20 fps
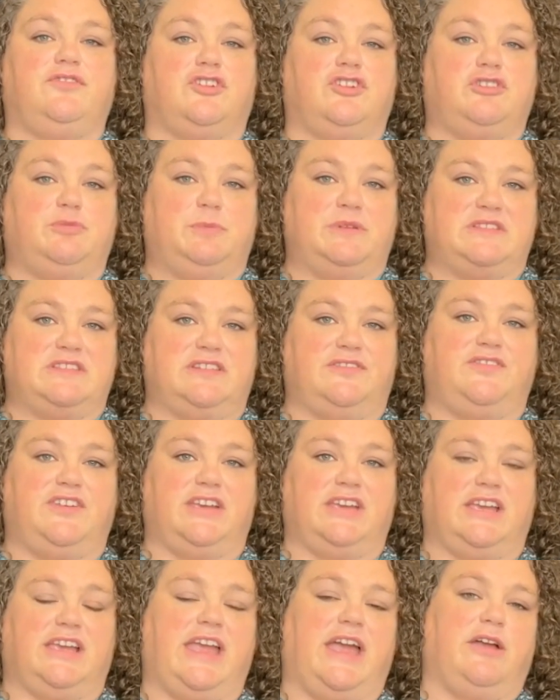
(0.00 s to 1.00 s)
for
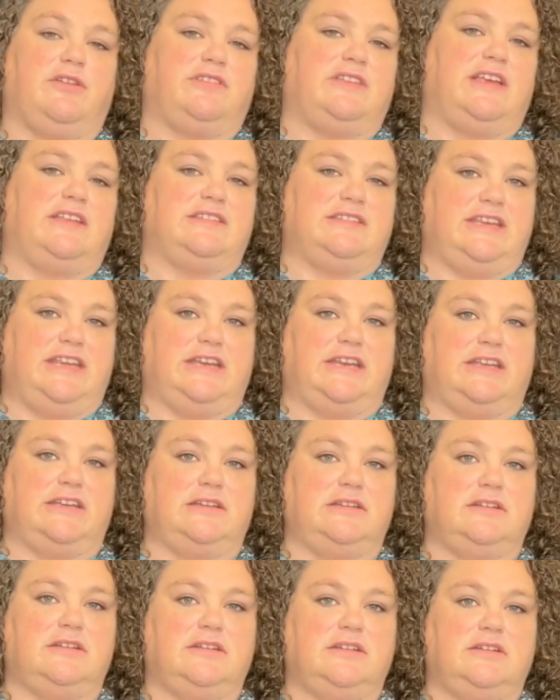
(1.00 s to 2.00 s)
specific accounts as needed.
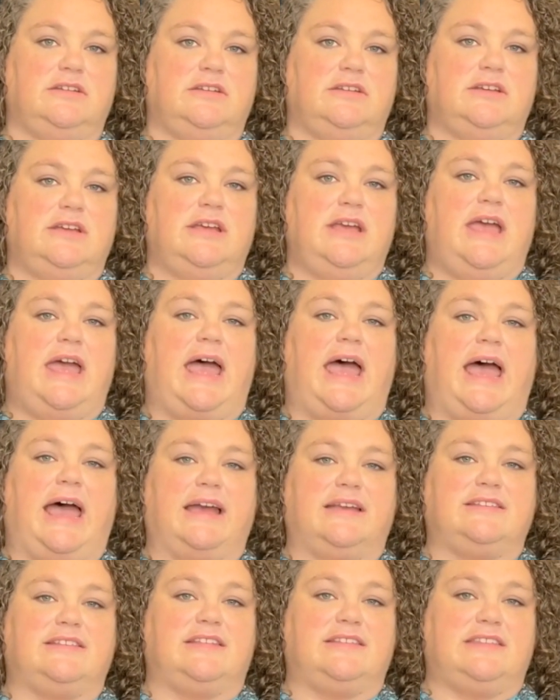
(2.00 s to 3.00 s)

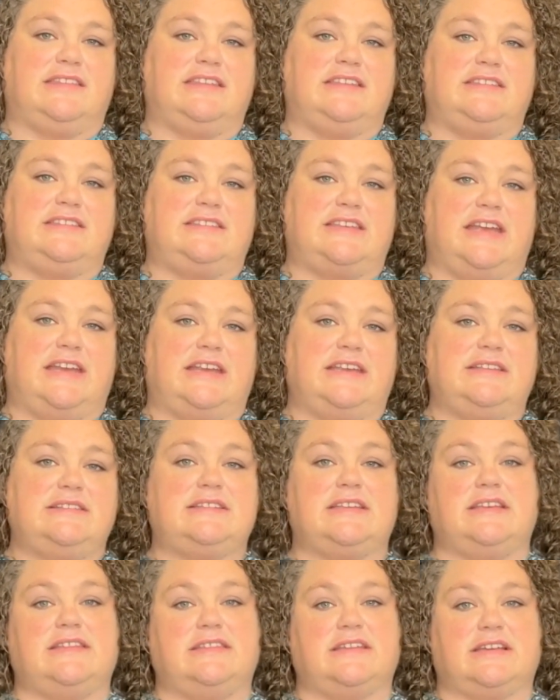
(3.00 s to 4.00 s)
Access these
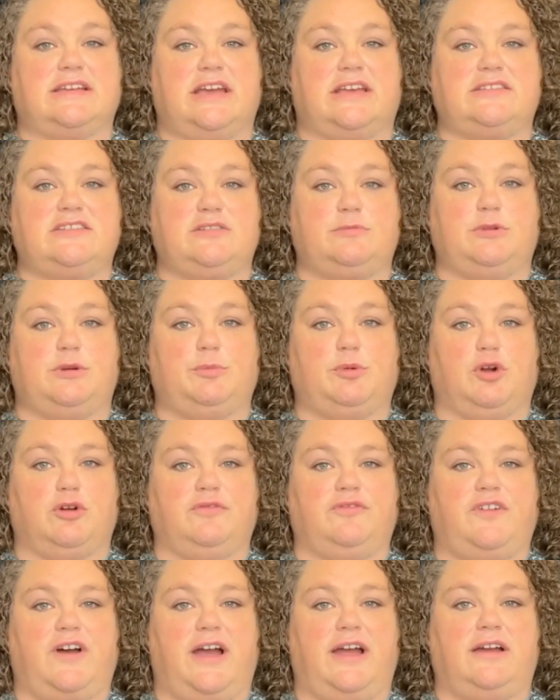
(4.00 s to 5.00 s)
settings in the customer
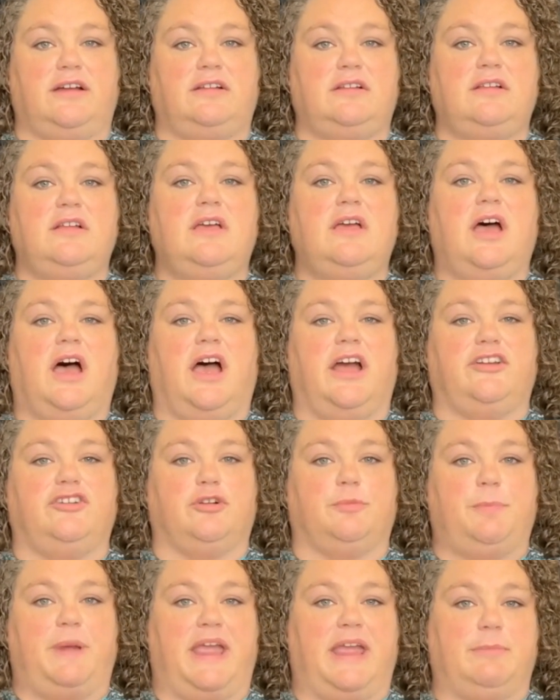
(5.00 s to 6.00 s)
profile
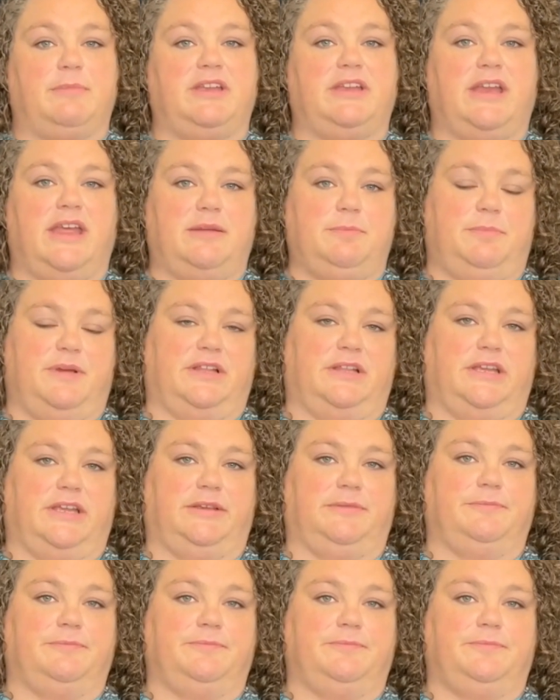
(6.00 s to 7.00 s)
under Payment and
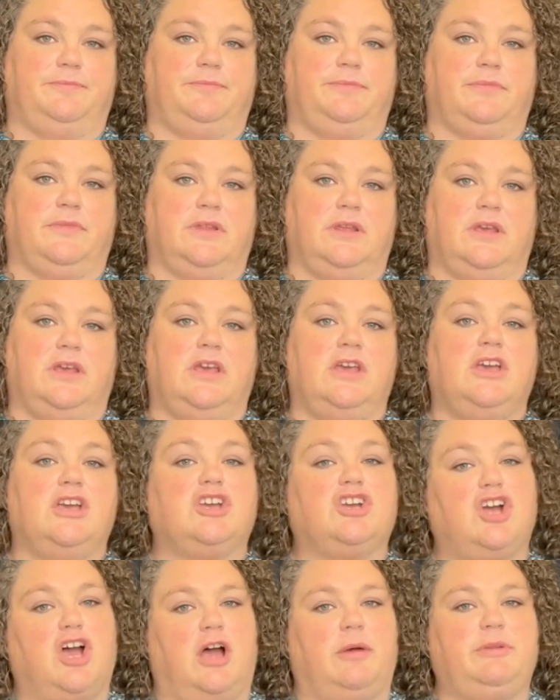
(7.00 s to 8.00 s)
Billing.
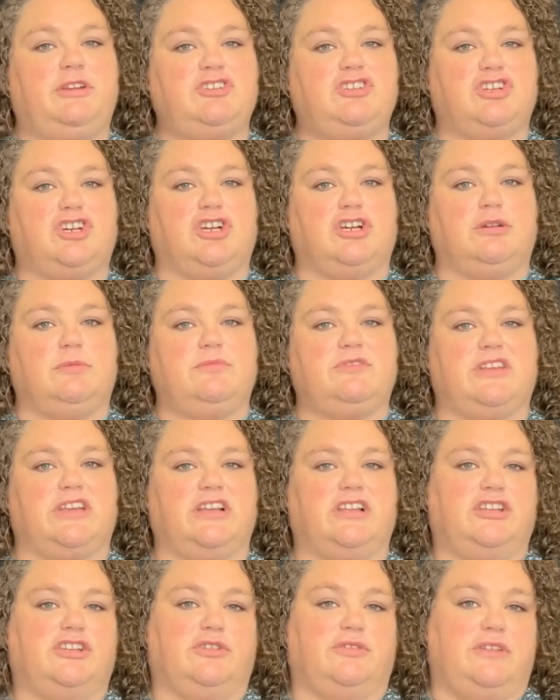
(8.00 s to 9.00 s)
Common terms
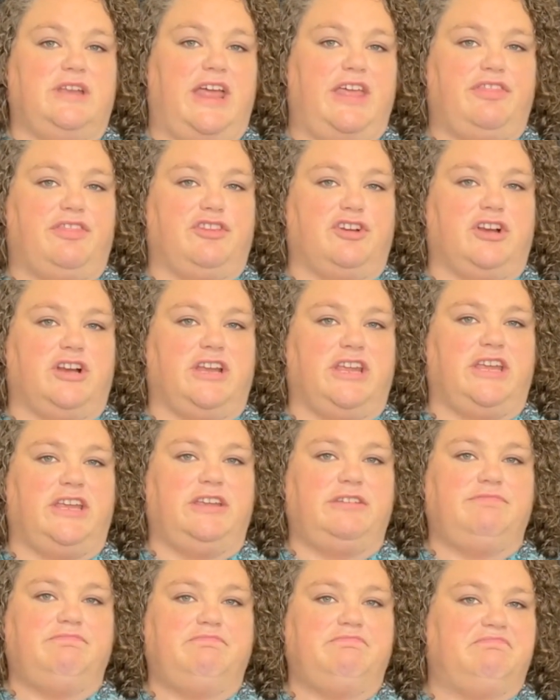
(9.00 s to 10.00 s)
include net
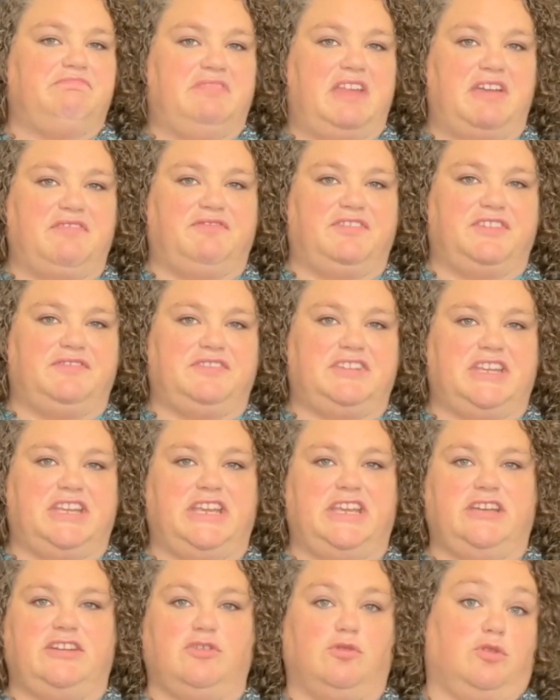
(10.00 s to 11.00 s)
30, net
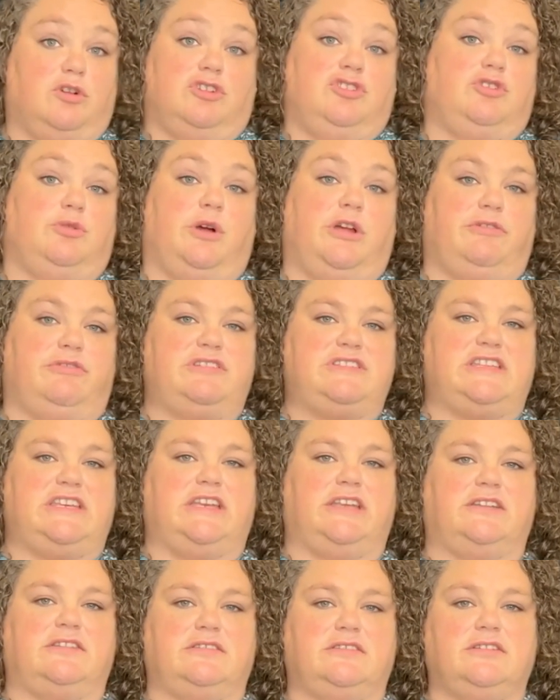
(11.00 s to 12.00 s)
15, or due on
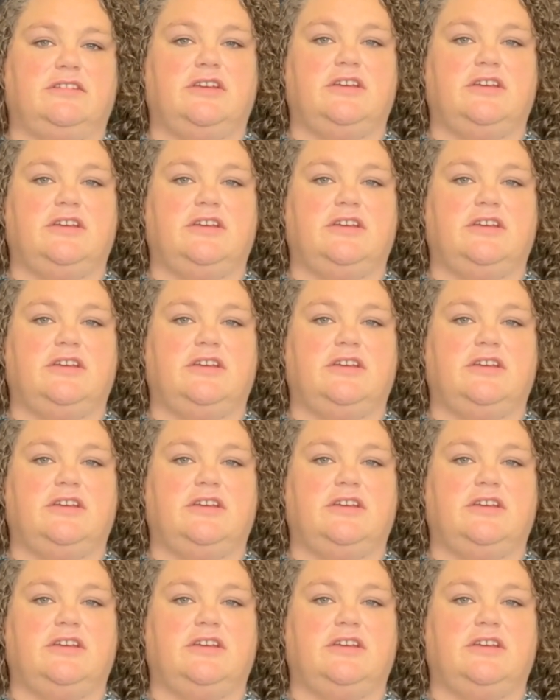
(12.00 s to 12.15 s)
receipt.